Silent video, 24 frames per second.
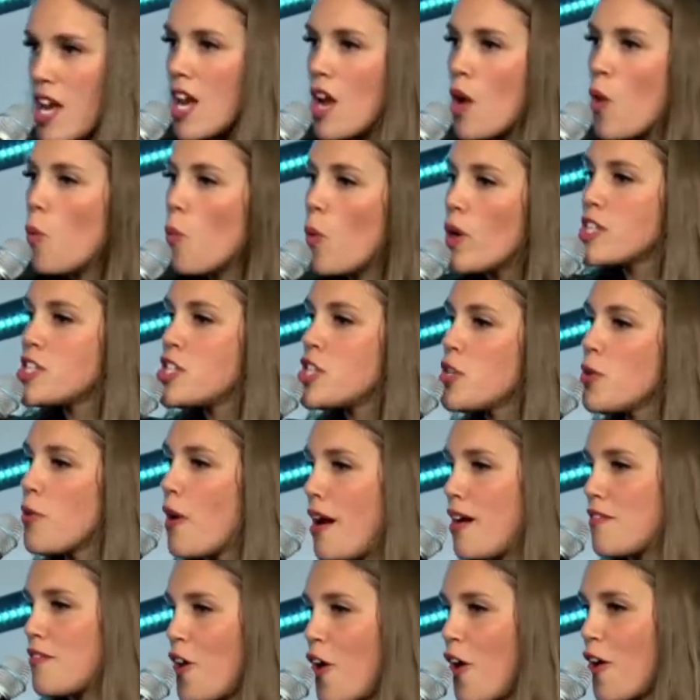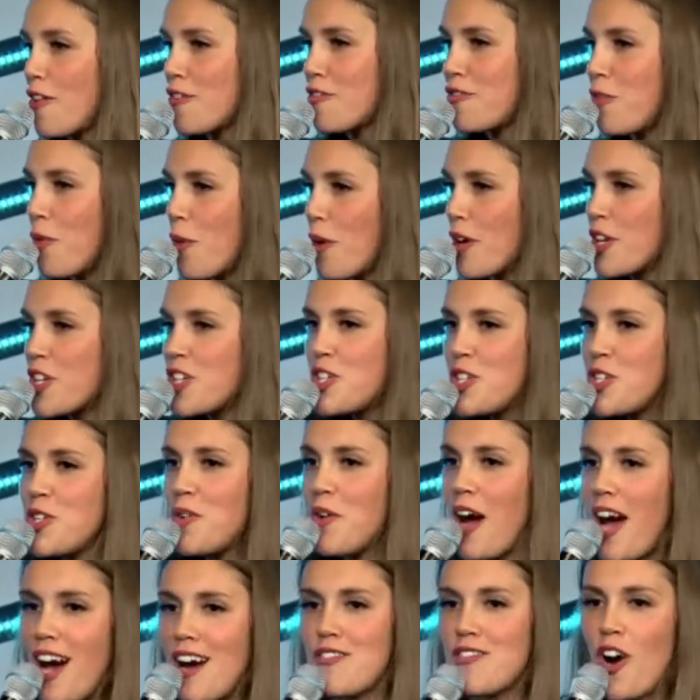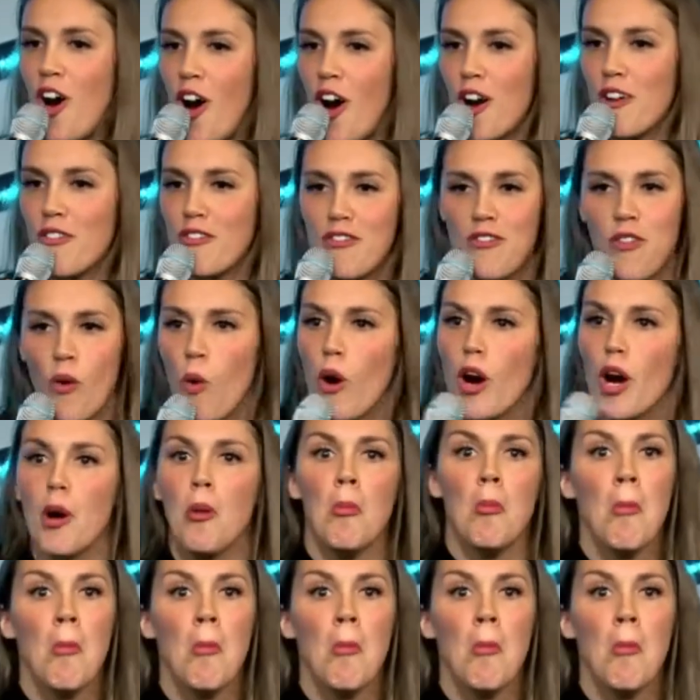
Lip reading: What do you have a heart for? You have a heart for